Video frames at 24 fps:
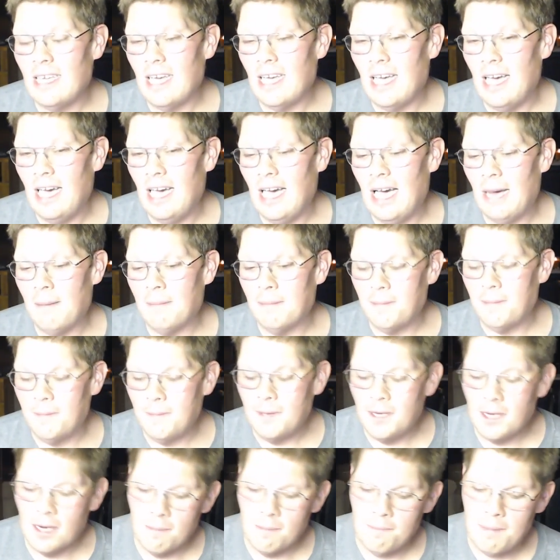uh, I'm
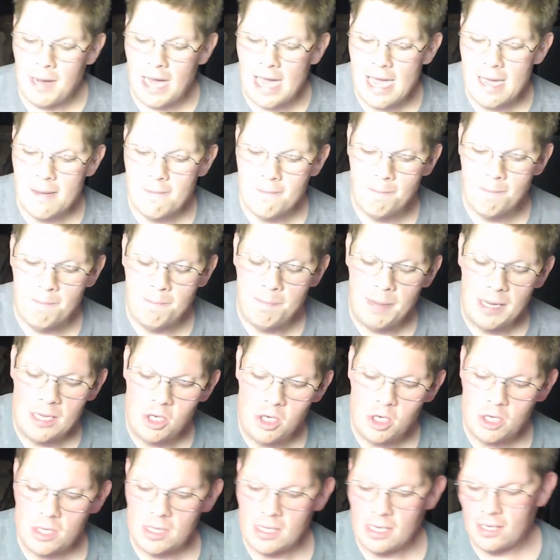going to buy a bunch
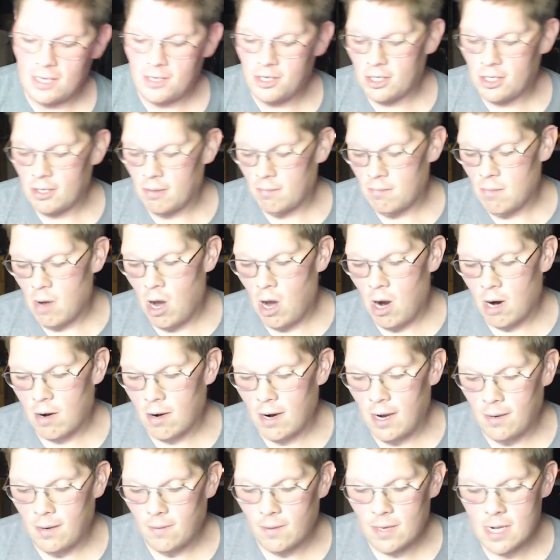of these
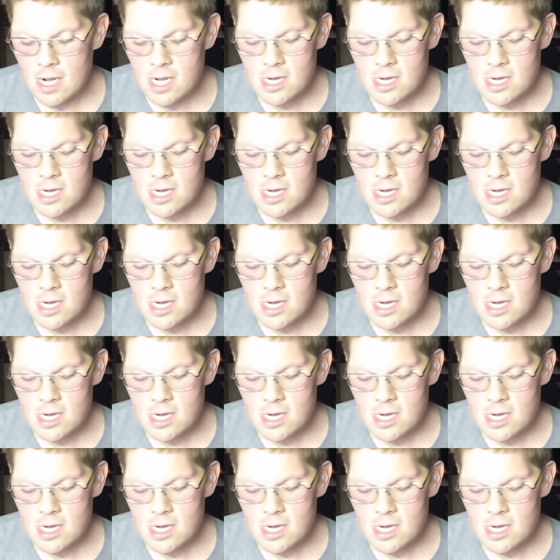tomorrow.